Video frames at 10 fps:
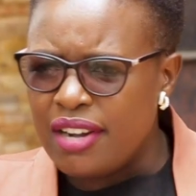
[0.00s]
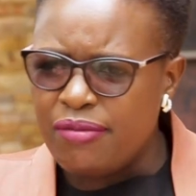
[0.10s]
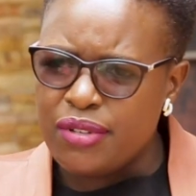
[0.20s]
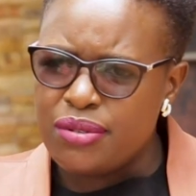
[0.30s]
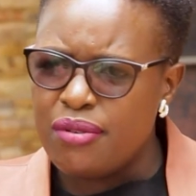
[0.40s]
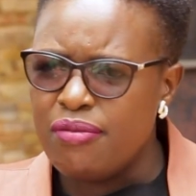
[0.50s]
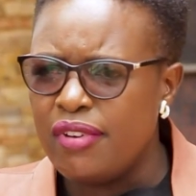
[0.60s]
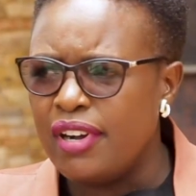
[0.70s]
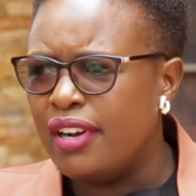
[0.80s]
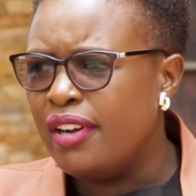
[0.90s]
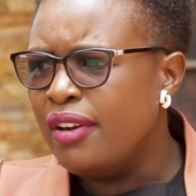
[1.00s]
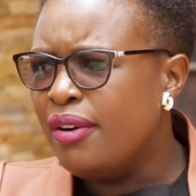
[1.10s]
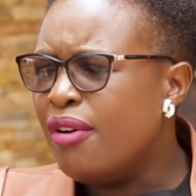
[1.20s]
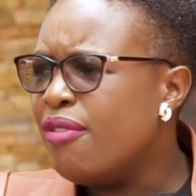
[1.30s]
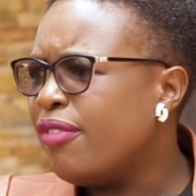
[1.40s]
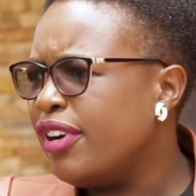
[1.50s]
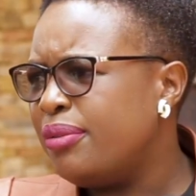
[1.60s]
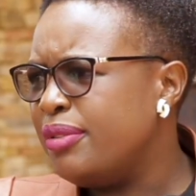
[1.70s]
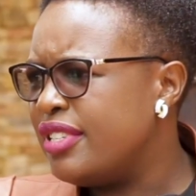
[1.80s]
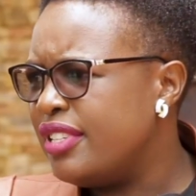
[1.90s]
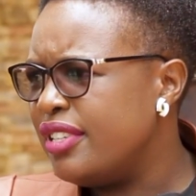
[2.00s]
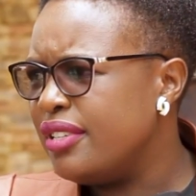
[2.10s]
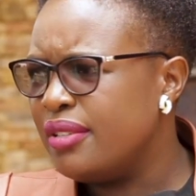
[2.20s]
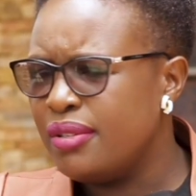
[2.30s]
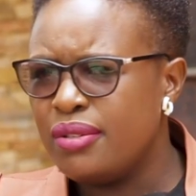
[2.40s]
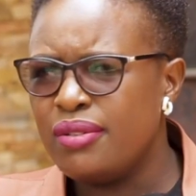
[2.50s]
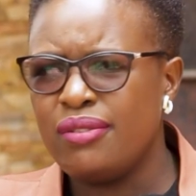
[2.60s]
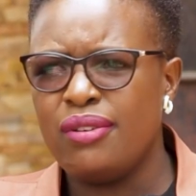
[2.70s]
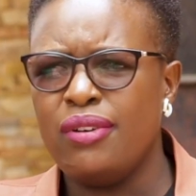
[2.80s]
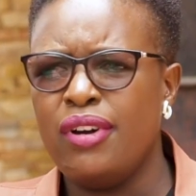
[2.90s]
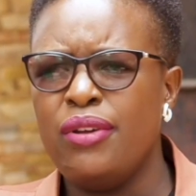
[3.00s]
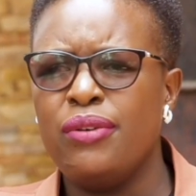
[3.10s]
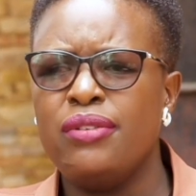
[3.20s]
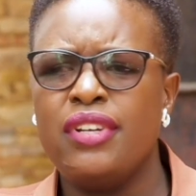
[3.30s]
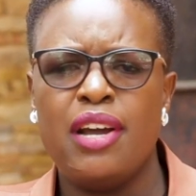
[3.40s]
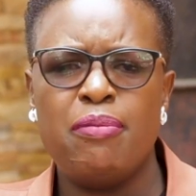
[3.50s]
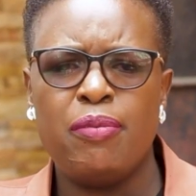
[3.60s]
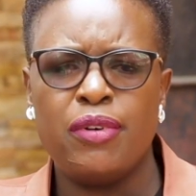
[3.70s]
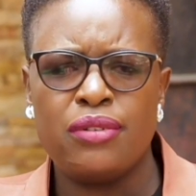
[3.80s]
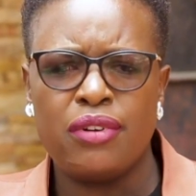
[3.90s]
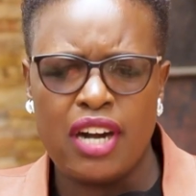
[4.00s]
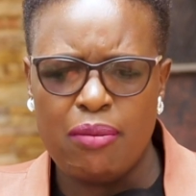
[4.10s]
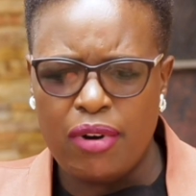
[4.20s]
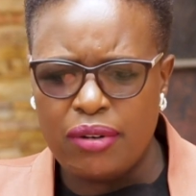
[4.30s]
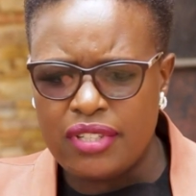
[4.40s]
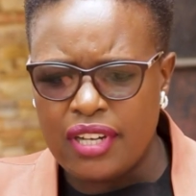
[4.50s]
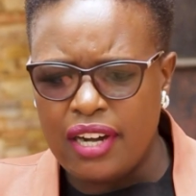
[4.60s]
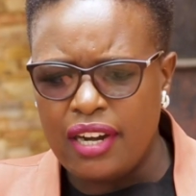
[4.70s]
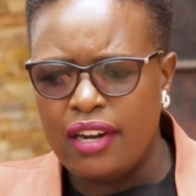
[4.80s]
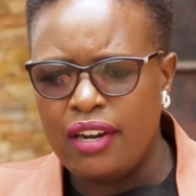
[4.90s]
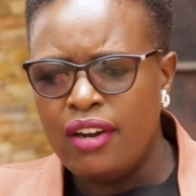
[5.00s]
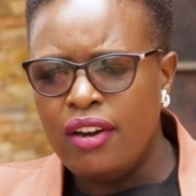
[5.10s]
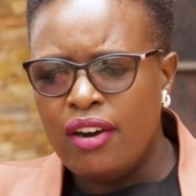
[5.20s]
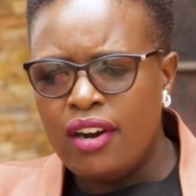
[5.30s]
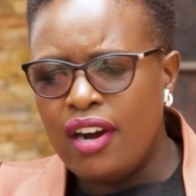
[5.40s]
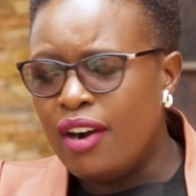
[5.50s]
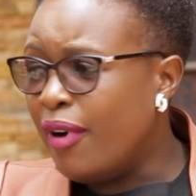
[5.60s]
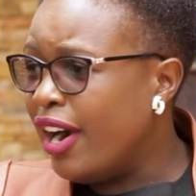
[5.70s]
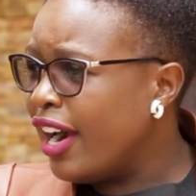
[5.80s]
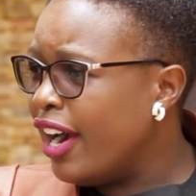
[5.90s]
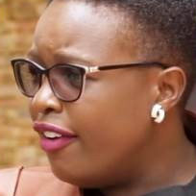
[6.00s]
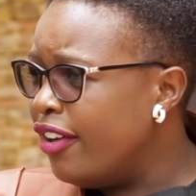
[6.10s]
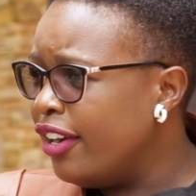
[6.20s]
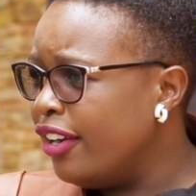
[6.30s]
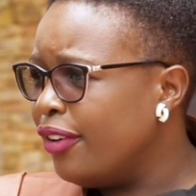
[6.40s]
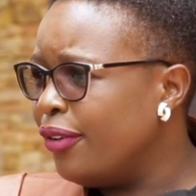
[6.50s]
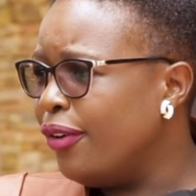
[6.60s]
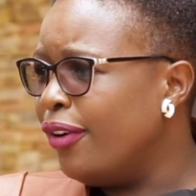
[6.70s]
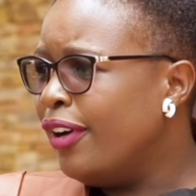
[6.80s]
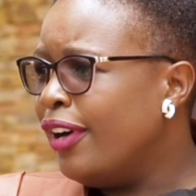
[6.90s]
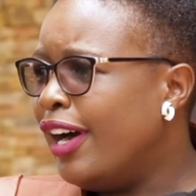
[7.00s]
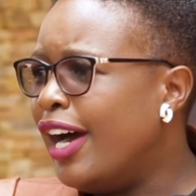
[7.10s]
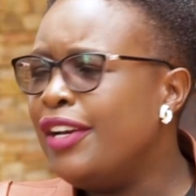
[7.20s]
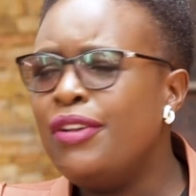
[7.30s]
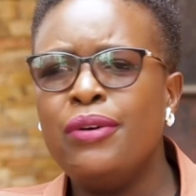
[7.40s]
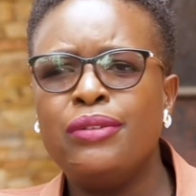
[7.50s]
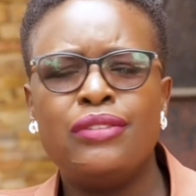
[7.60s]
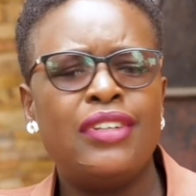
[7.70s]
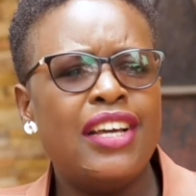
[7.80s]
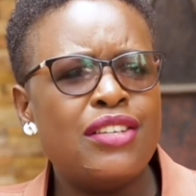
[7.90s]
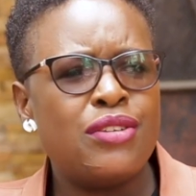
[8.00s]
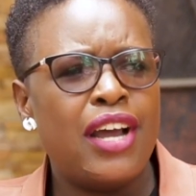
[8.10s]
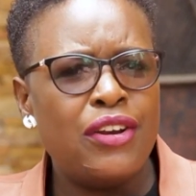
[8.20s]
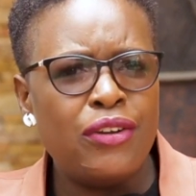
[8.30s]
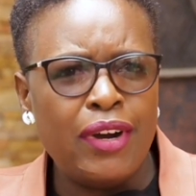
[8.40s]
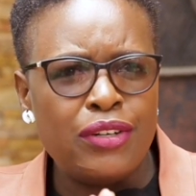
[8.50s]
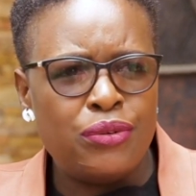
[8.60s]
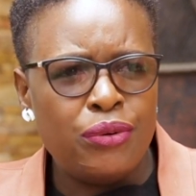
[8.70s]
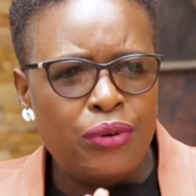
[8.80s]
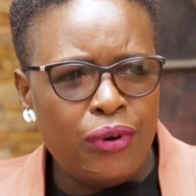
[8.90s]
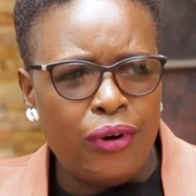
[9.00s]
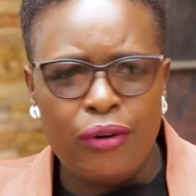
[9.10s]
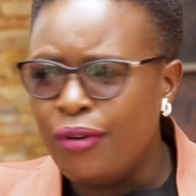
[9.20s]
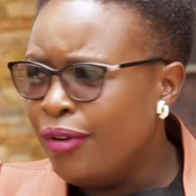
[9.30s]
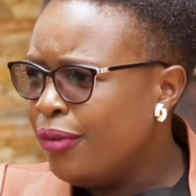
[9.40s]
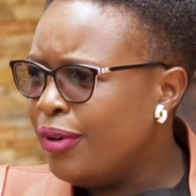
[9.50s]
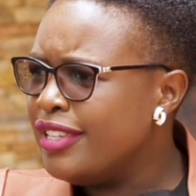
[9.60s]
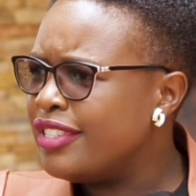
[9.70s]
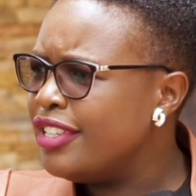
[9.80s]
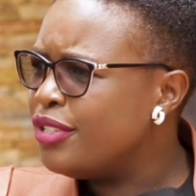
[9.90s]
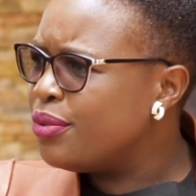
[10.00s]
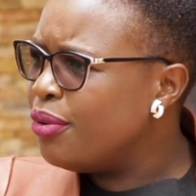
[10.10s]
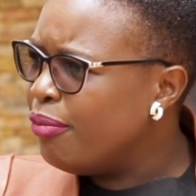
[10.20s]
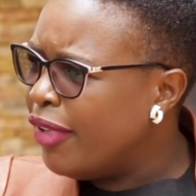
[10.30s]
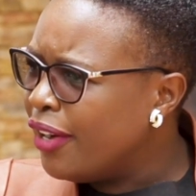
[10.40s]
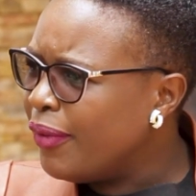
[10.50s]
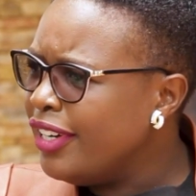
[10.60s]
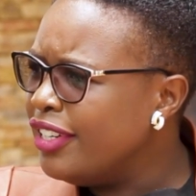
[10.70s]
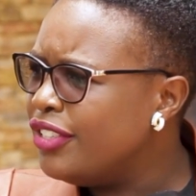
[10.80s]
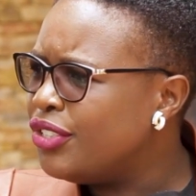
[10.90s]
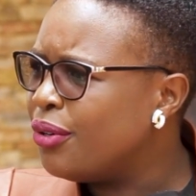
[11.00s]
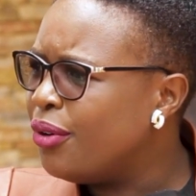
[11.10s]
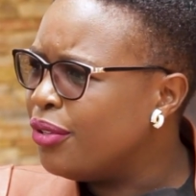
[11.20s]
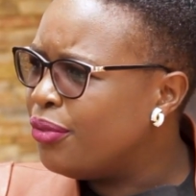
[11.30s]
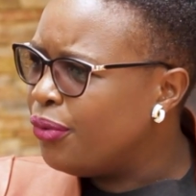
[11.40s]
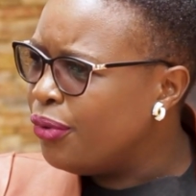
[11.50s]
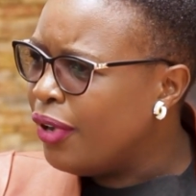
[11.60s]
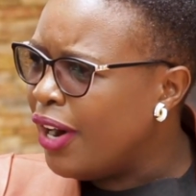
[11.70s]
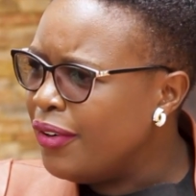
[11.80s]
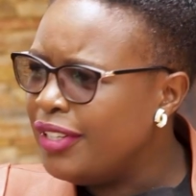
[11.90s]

surface of what we see. You know, you'll hear people talk about Wangari, you know, and you want to know, who is this woman? What did she go through? How